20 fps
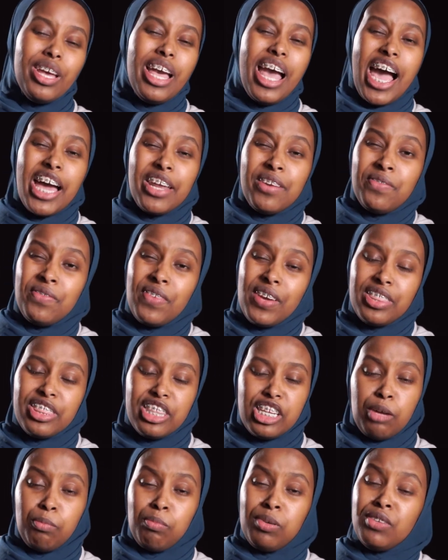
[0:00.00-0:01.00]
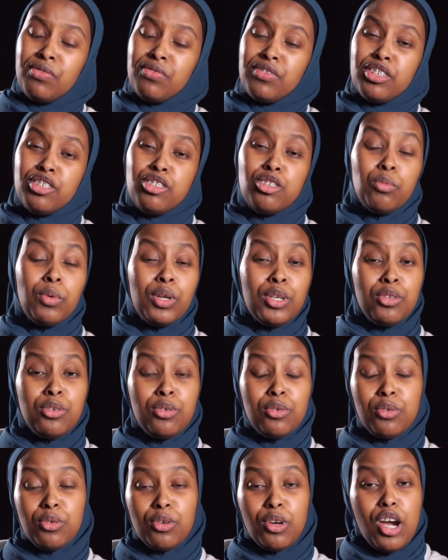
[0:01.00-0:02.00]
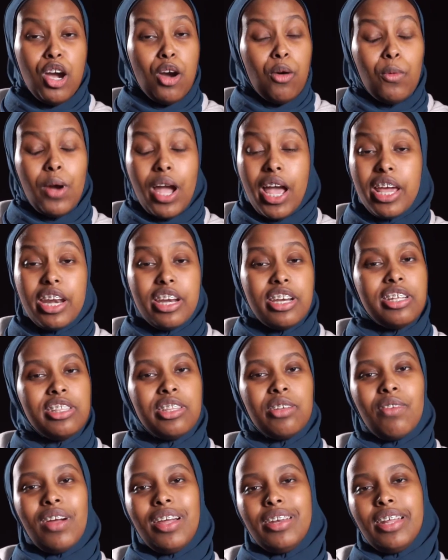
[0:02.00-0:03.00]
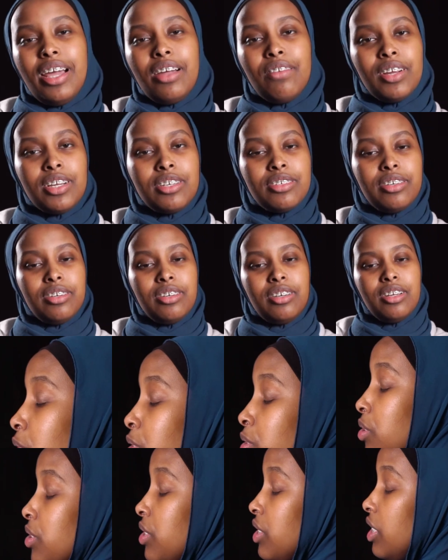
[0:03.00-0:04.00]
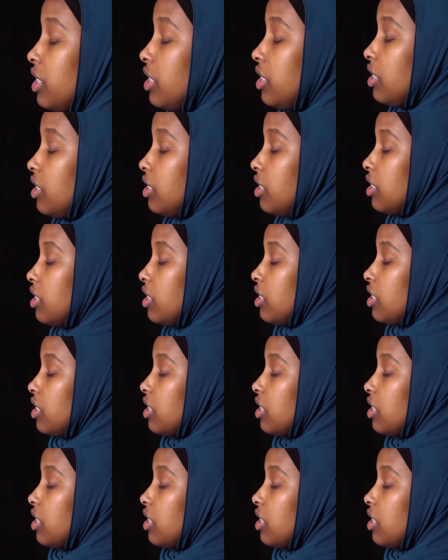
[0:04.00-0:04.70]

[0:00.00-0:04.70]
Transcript: had faith and uplifted you when you were headed in the right direction. But you see,